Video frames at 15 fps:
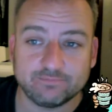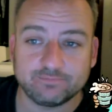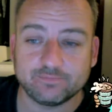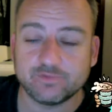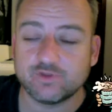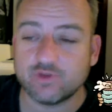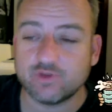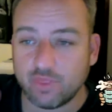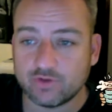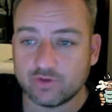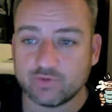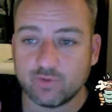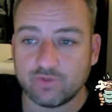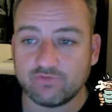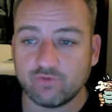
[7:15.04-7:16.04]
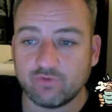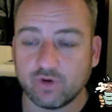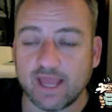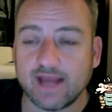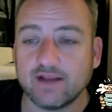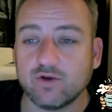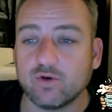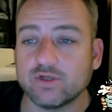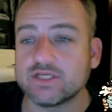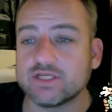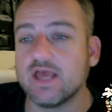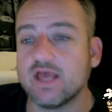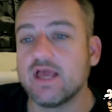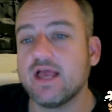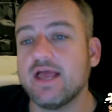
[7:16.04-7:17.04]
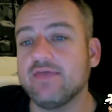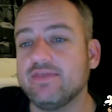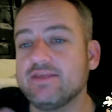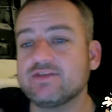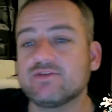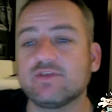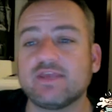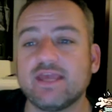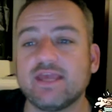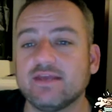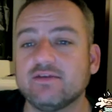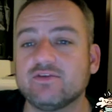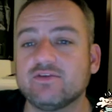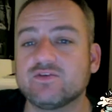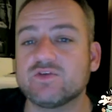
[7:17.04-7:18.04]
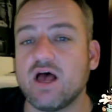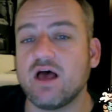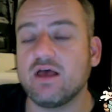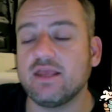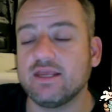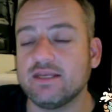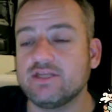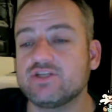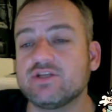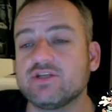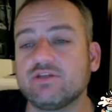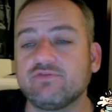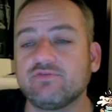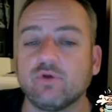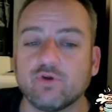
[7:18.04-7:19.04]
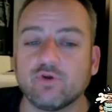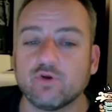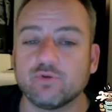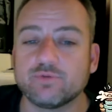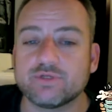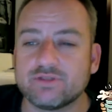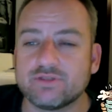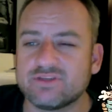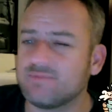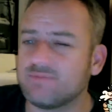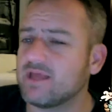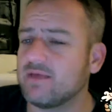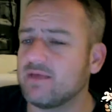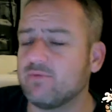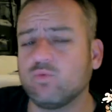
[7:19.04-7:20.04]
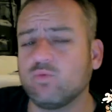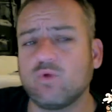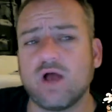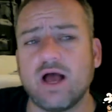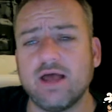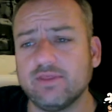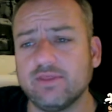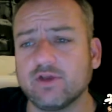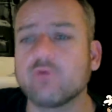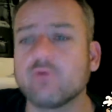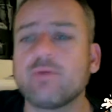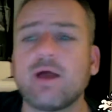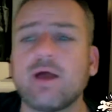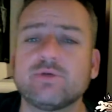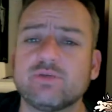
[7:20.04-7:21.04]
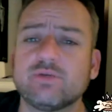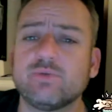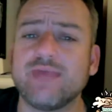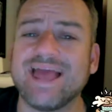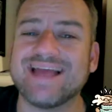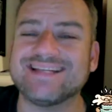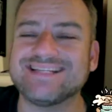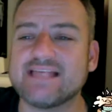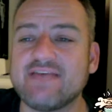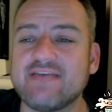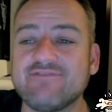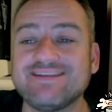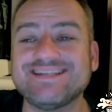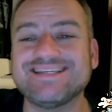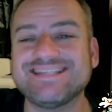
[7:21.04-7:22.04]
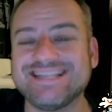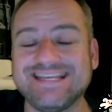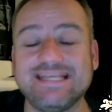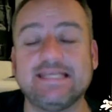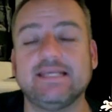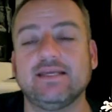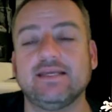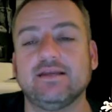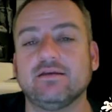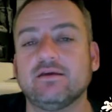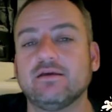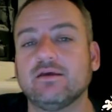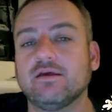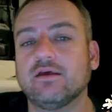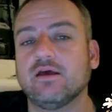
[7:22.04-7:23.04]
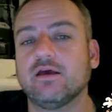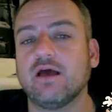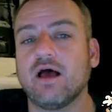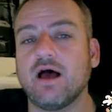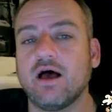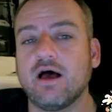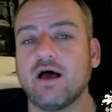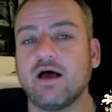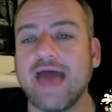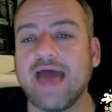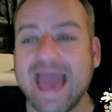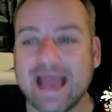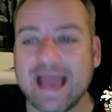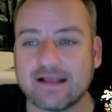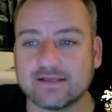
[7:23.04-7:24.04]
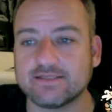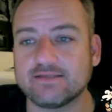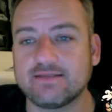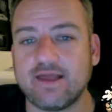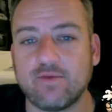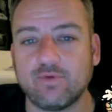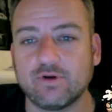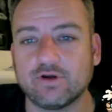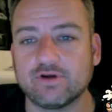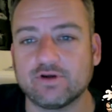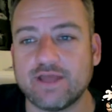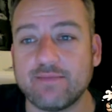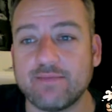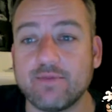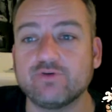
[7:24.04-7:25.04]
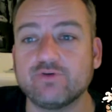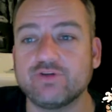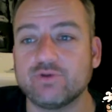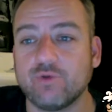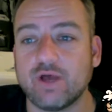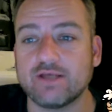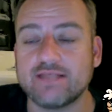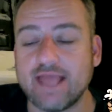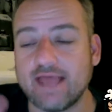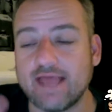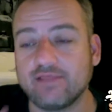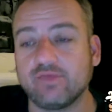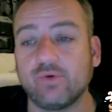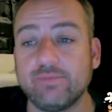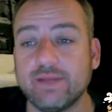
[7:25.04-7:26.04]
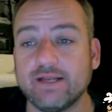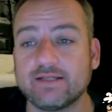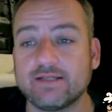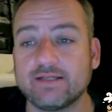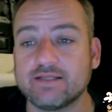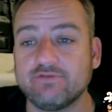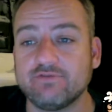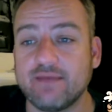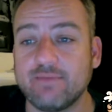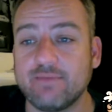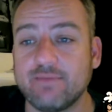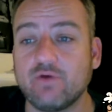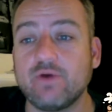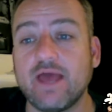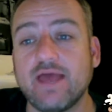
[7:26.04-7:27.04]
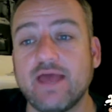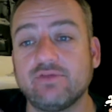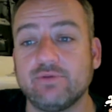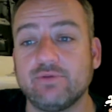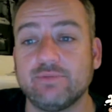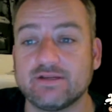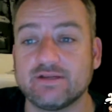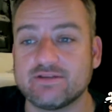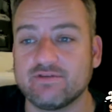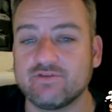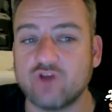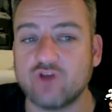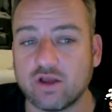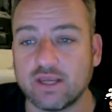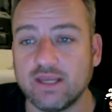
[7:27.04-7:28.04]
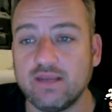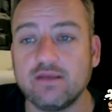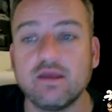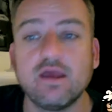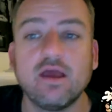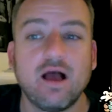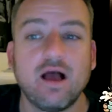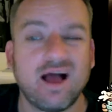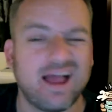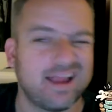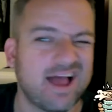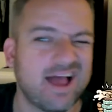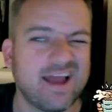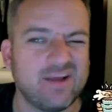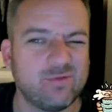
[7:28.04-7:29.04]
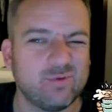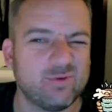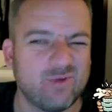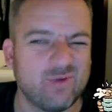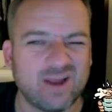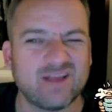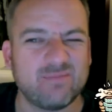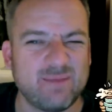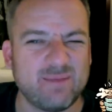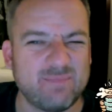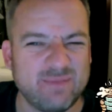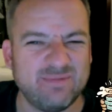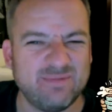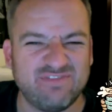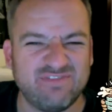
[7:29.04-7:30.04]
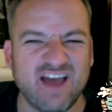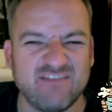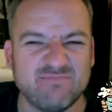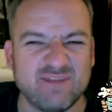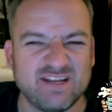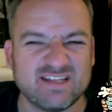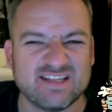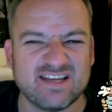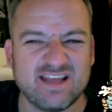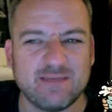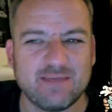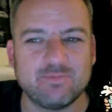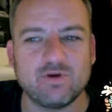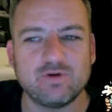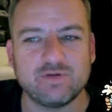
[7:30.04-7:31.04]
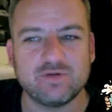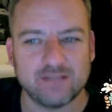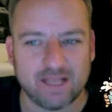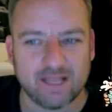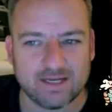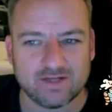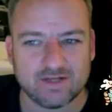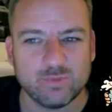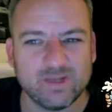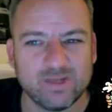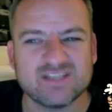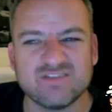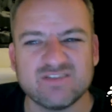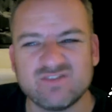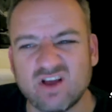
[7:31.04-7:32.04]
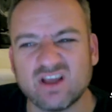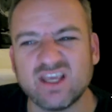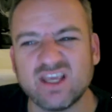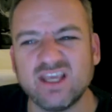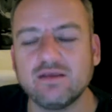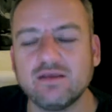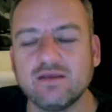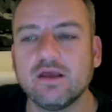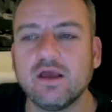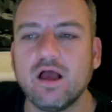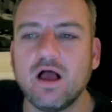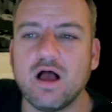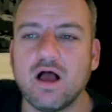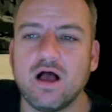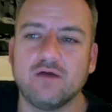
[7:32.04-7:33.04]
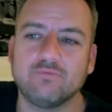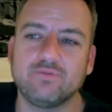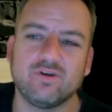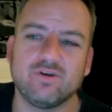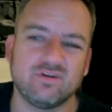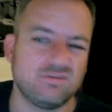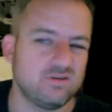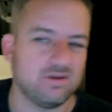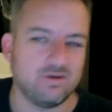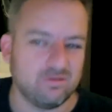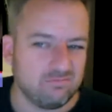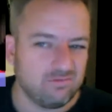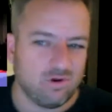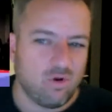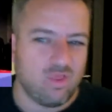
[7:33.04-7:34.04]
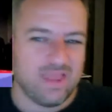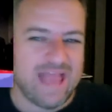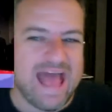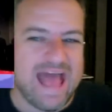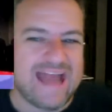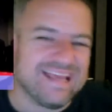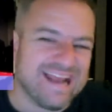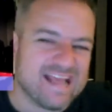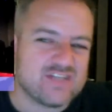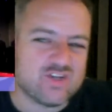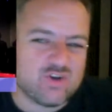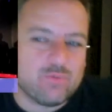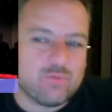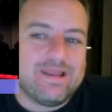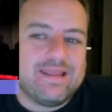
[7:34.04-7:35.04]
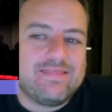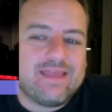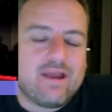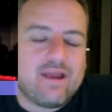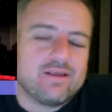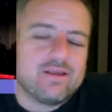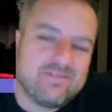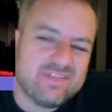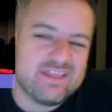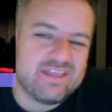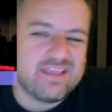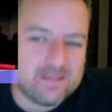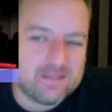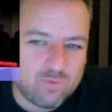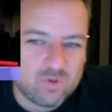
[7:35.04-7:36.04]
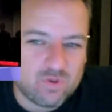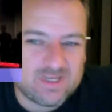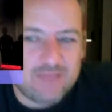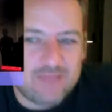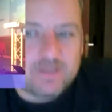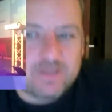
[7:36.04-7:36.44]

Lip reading: So those were the four categories. And these are the kids in each of the four groups. The group I was in, we had 17 hacks that were demoed to us. They had 3 minutes of demo and 3 minutes of talking. I kind of would recommend maybe 5 minutes of demo and 2 minutes of talking. You're only adding an extra minute there and giving the kids more time